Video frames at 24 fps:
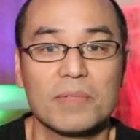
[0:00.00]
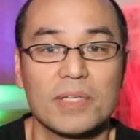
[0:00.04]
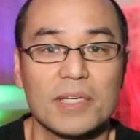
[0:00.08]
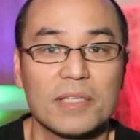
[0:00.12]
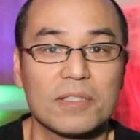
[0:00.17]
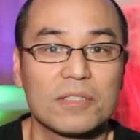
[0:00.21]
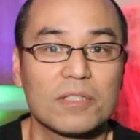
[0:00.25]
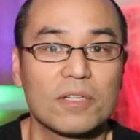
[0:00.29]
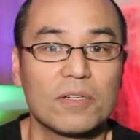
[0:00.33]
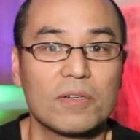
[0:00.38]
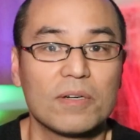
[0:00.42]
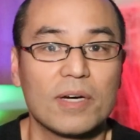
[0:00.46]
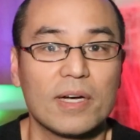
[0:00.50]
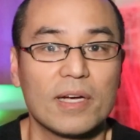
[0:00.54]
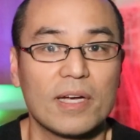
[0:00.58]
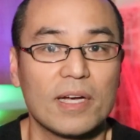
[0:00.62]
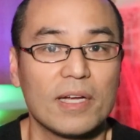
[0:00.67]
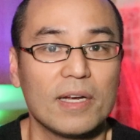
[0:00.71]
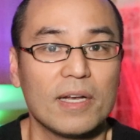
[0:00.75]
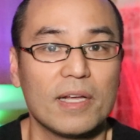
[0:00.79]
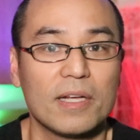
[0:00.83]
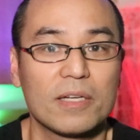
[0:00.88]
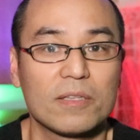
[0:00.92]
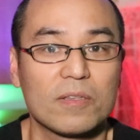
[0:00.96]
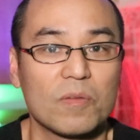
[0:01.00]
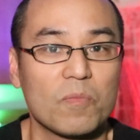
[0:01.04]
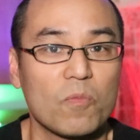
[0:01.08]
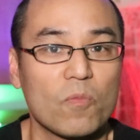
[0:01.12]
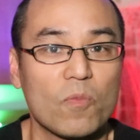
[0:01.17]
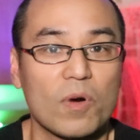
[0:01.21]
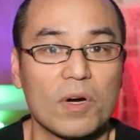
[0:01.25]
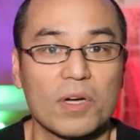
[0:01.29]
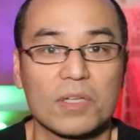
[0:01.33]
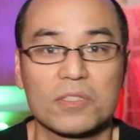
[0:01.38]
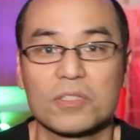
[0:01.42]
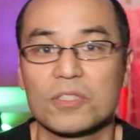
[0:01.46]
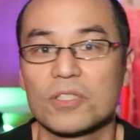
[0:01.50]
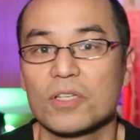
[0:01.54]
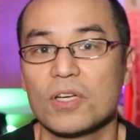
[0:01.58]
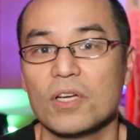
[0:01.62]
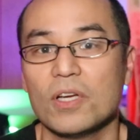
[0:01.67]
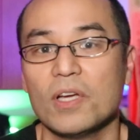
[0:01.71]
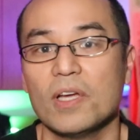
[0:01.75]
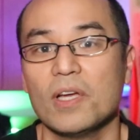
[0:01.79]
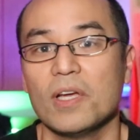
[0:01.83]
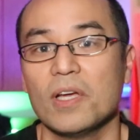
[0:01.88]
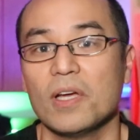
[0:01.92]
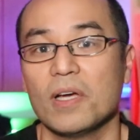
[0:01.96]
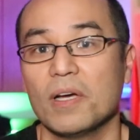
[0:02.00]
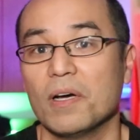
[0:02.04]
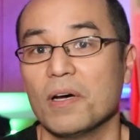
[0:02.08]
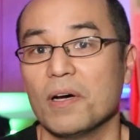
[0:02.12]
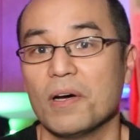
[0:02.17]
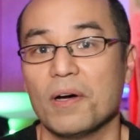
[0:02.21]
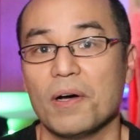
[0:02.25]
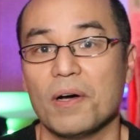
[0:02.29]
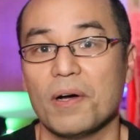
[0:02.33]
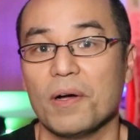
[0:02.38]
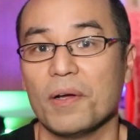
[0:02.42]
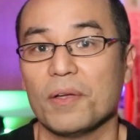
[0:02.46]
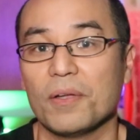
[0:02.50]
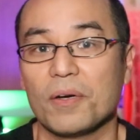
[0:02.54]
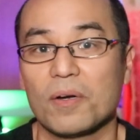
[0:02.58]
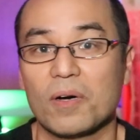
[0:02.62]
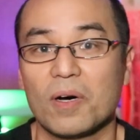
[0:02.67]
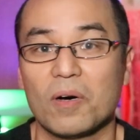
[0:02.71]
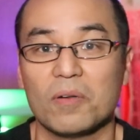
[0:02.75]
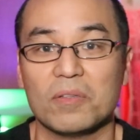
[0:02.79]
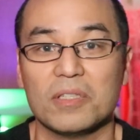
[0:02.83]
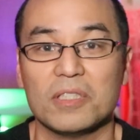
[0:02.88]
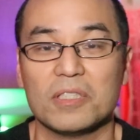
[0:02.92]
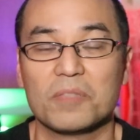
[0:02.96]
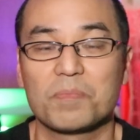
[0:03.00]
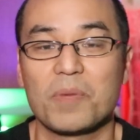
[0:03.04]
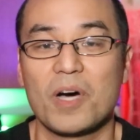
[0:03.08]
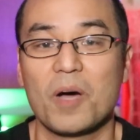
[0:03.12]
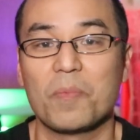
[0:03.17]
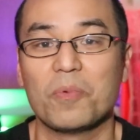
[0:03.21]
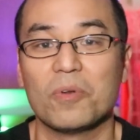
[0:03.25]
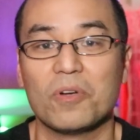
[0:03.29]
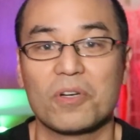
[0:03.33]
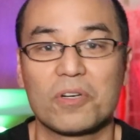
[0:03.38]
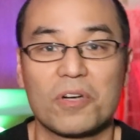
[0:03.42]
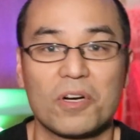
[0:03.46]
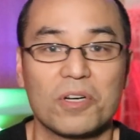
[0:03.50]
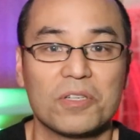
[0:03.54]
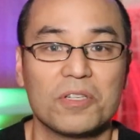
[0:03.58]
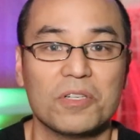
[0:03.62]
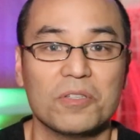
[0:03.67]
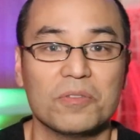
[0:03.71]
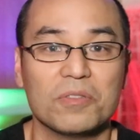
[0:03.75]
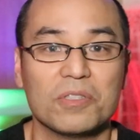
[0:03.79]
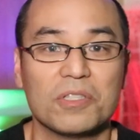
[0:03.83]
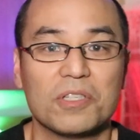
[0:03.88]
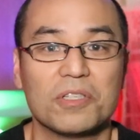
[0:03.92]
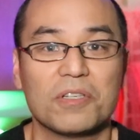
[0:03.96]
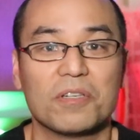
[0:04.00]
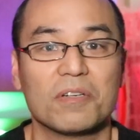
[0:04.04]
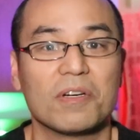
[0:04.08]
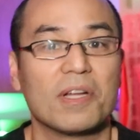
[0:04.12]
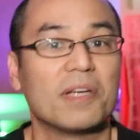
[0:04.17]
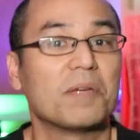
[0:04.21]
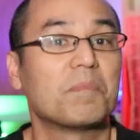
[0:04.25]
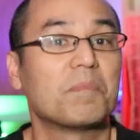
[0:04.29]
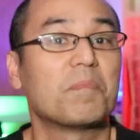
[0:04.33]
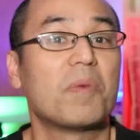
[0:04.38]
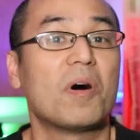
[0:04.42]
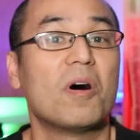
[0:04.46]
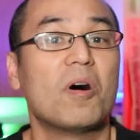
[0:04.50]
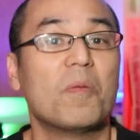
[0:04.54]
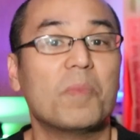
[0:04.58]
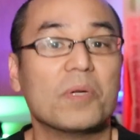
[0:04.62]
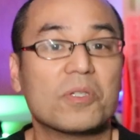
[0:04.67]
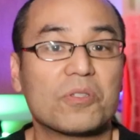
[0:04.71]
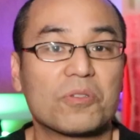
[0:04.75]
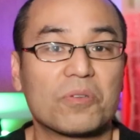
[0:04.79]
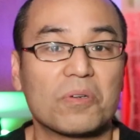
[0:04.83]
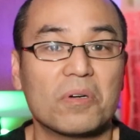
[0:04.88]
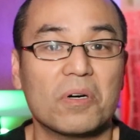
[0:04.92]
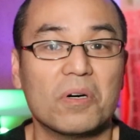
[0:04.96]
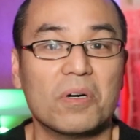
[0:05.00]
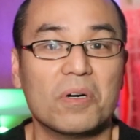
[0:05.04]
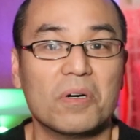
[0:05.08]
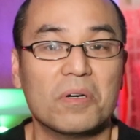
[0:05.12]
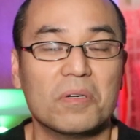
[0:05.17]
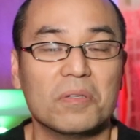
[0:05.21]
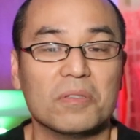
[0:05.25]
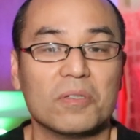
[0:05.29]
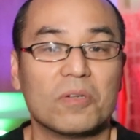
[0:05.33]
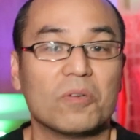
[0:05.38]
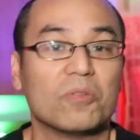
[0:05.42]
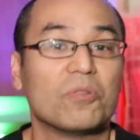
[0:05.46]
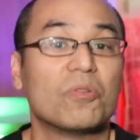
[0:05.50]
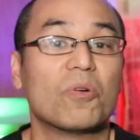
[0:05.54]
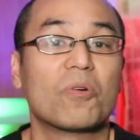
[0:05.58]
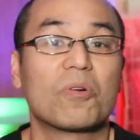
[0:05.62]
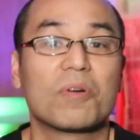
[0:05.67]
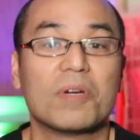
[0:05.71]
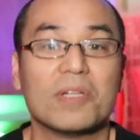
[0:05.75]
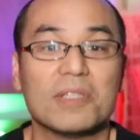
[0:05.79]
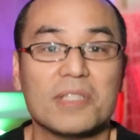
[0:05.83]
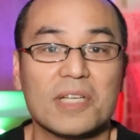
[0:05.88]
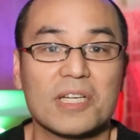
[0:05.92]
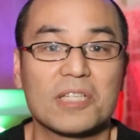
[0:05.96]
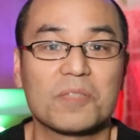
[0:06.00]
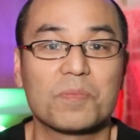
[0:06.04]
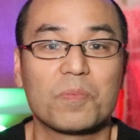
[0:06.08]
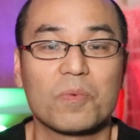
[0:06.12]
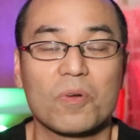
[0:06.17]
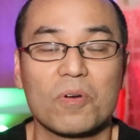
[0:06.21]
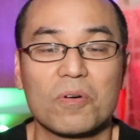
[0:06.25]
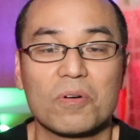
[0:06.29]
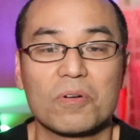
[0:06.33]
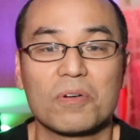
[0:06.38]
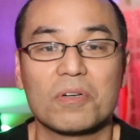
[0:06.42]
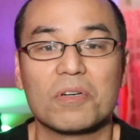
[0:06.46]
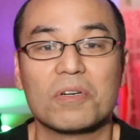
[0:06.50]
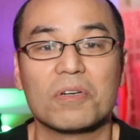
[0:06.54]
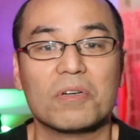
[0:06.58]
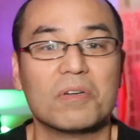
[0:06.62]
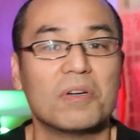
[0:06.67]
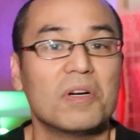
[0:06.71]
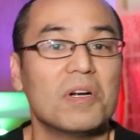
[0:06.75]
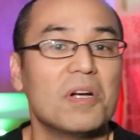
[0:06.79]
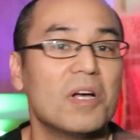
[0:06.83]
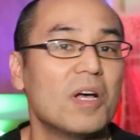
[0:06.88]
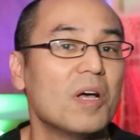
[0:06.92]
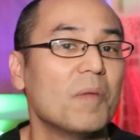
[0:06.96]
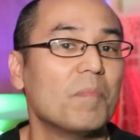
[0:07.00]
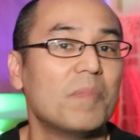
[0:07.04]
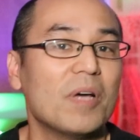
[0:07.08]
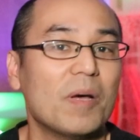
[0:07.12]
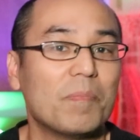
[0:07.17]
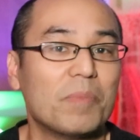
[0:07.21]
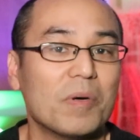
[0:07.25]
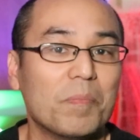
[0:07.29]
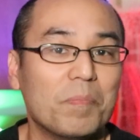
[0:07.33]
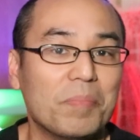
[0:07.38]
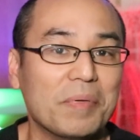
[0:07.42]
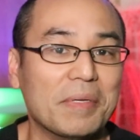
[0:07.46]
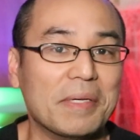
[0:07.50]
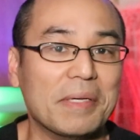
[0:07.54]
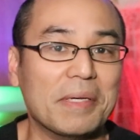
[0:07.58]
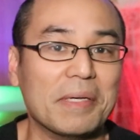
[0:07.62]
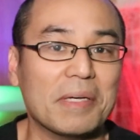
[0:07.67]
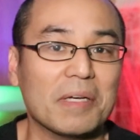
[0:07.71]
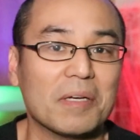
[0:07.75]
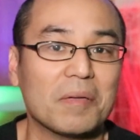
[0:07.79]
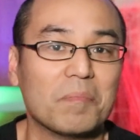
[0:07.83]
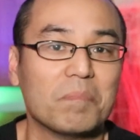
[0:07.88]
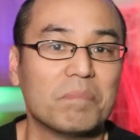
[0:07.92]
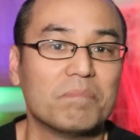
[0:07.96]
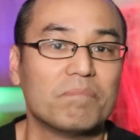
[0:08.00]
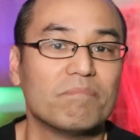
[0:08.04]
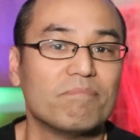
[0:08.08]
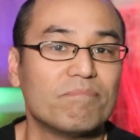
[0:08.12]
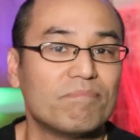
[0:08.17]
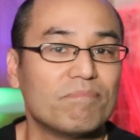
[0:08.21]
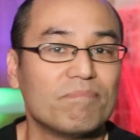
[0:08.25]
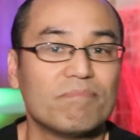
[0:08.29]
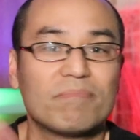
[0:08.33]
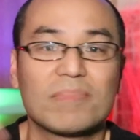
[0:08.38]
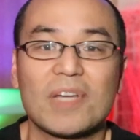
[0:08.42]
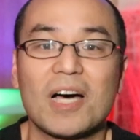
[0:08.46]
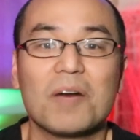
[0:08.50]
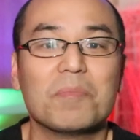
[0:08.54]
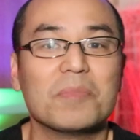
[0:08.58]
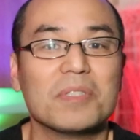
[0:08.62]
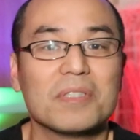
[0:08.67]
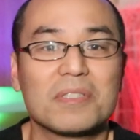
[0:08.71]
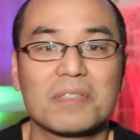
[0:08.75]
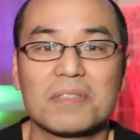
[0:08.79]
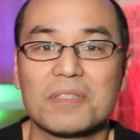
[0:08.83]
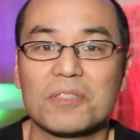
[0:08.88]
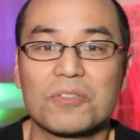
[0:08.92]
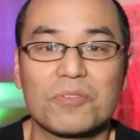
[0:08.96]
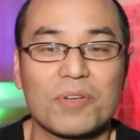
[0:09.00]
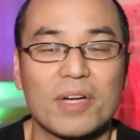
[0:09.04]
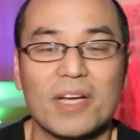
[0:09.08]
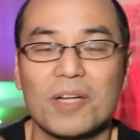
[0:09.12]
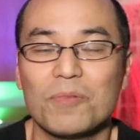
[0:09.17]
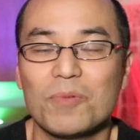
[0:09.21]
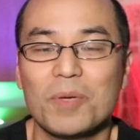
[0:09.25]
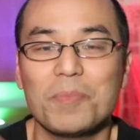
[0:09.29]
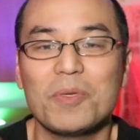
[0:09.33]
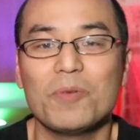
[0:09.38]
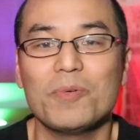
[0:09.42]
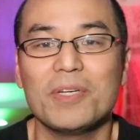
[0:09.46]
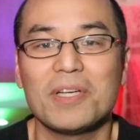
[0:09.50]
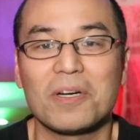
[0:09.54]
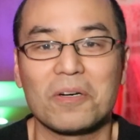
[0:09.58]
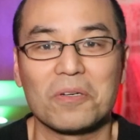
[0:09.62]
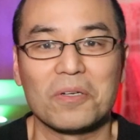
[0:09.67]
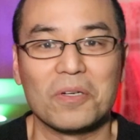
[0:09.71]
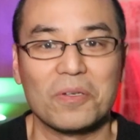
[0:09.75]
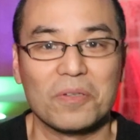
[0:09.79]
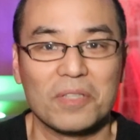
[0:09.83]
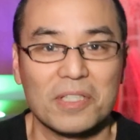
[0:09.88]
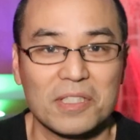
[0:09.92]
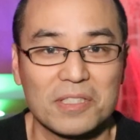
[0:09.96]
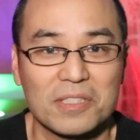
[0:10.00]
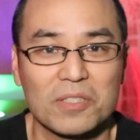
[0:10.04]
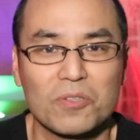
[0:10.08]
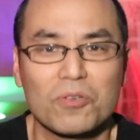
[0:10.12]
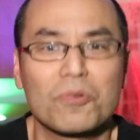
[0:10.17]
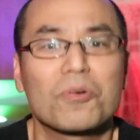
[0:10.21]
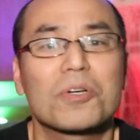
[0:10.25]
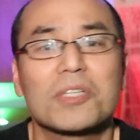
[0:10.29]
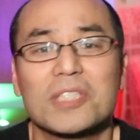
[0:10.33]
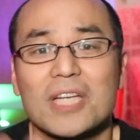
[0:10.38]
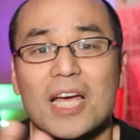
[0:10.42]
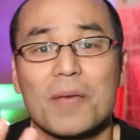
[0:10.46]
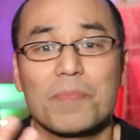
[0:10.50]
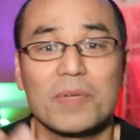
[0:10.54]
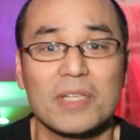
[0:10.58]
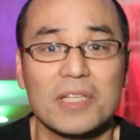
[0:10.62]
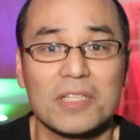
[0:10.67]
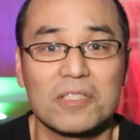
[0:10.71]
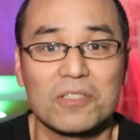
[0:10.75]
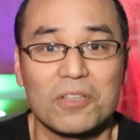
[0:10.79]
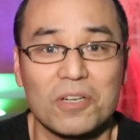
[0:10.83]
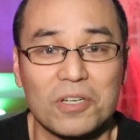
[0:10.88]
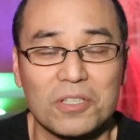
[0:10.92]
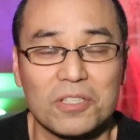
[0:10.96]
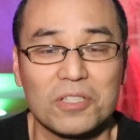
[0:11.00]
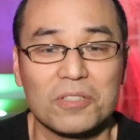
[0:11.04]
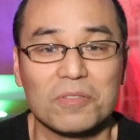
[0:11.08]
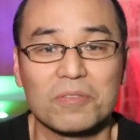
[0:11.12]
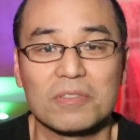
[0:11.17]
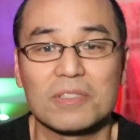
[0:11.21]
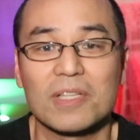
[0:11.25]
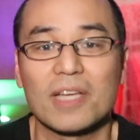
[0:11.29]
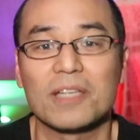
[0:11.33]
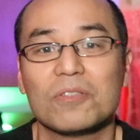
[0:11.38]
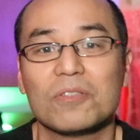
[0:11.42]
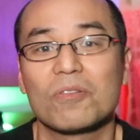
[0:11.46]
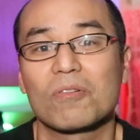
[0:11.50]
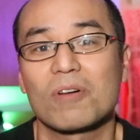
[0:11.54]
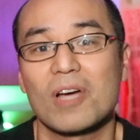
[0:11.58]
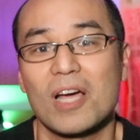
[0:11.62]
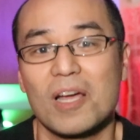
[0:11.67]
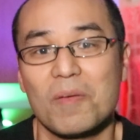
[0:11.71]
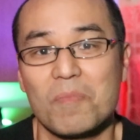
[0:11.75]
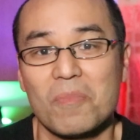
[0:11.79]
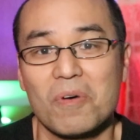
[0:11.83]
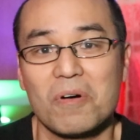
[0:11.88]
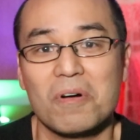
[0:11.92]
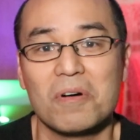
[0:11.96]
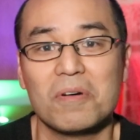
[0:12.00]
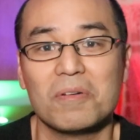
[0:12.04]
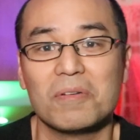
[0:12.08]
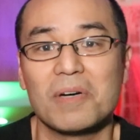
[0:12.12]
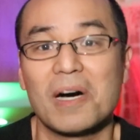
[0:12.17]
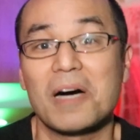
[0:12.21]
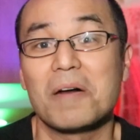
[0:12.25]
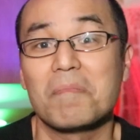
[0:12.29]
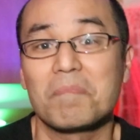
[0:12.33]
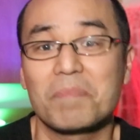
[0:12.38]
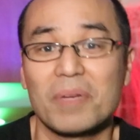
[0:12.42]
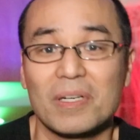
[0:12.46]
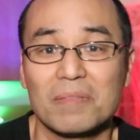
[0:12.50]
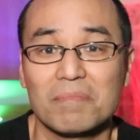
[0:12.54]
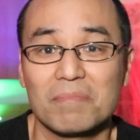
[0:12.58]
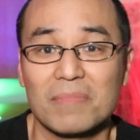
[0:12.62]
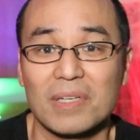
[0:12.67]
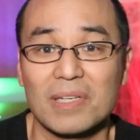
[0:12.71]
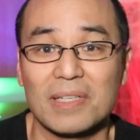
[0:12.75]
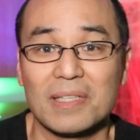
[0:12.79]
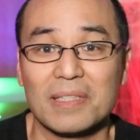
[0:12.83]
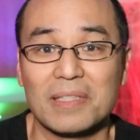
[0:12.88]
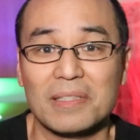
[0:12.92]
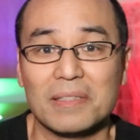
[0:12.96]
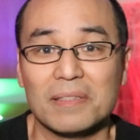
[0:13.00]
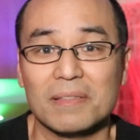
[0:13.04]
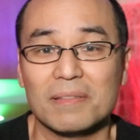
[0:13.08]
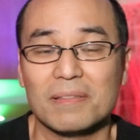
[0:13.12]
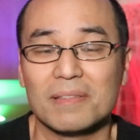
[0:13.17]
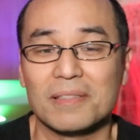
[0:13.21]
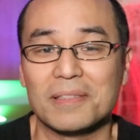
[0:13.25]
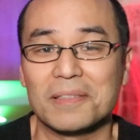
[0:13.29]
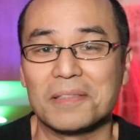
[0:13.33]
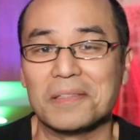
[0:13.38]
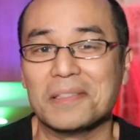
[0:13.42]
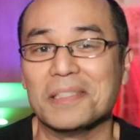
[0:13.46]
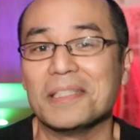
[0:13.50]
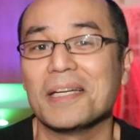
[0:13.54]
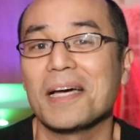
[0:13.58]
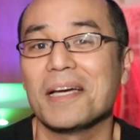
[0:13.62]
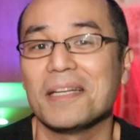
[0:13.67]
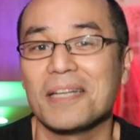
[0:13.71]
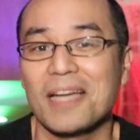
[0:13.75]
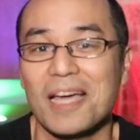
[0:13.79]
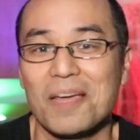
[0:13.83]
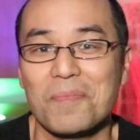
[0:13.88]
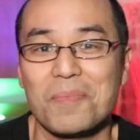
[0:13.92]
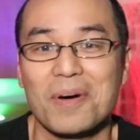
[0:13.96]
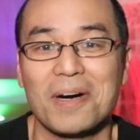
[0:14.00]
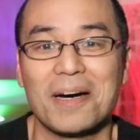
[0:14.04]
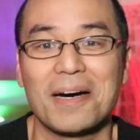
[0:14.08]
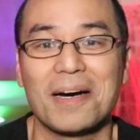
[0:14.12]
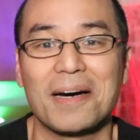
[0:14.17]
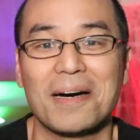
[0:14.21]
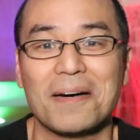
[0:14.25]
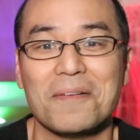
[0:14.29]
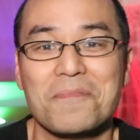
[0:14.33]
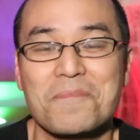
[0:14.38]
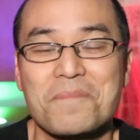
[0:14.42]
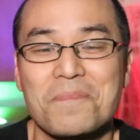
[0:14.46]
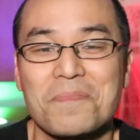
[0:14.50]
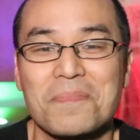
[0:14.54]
And so I let them watch, you know, all these popular cartoons here like Paw Patrol, you know, Dora the Explorer, Peppa Pig, Thomas the Train. I mean, we all know these. Or Japanese cartoons Doraemon, Anpanman, you know, Inai Nai Ba.